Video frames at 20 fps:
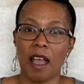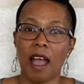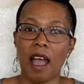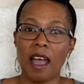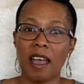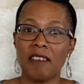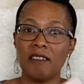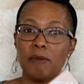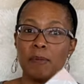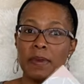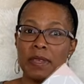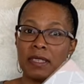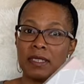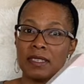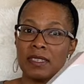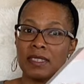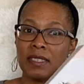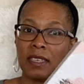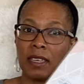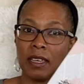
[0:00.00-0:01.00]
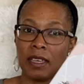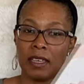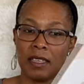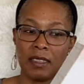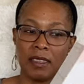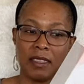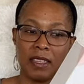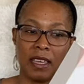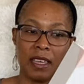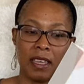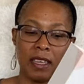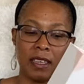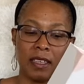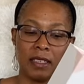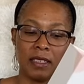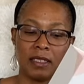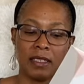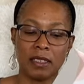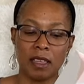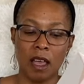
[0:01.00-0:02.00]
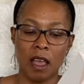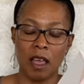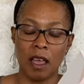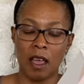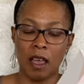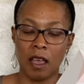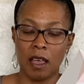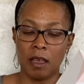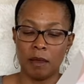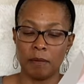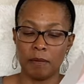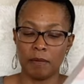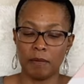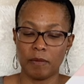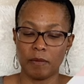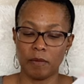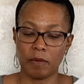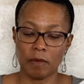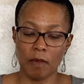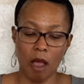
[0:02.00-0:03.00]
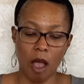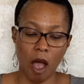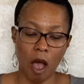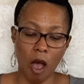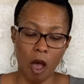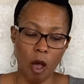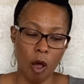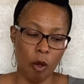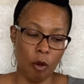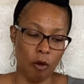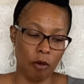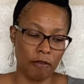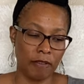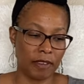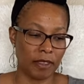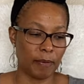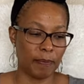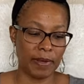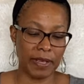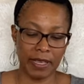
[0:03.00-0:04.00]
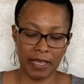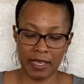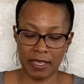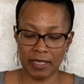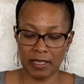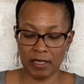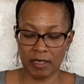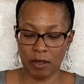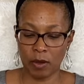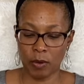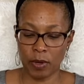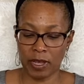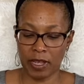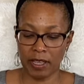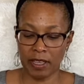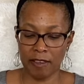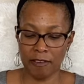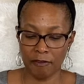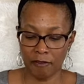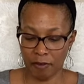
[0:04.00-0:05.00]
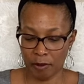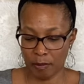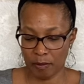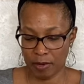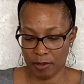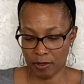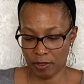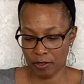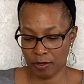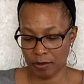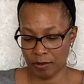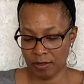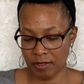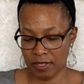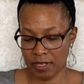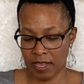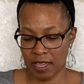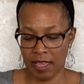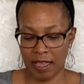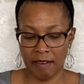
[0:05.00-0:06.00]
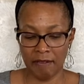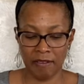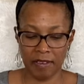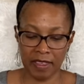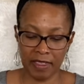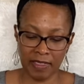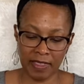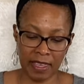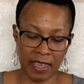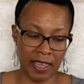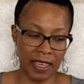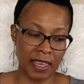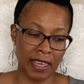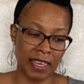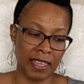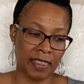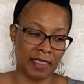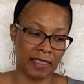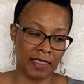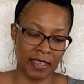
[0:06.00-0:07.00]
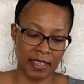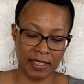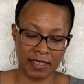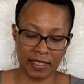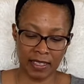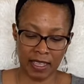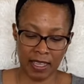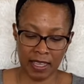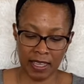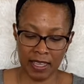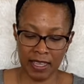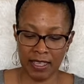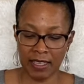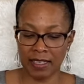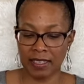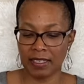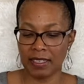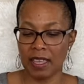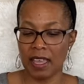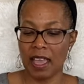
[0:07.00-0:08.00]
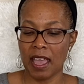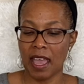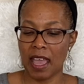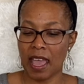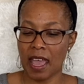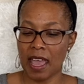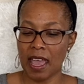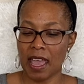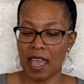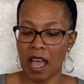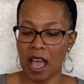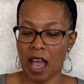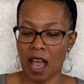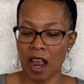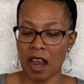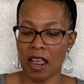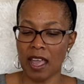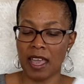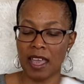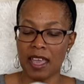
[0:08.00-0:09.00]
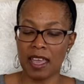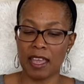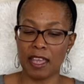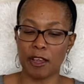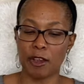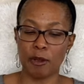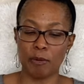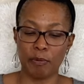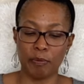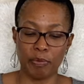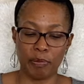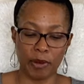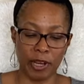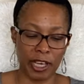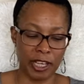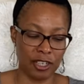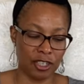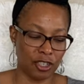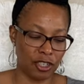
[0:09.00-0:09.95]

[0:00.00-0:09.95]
I've been seeing these all over the place on infomercials and everything, and this is a hot air brush.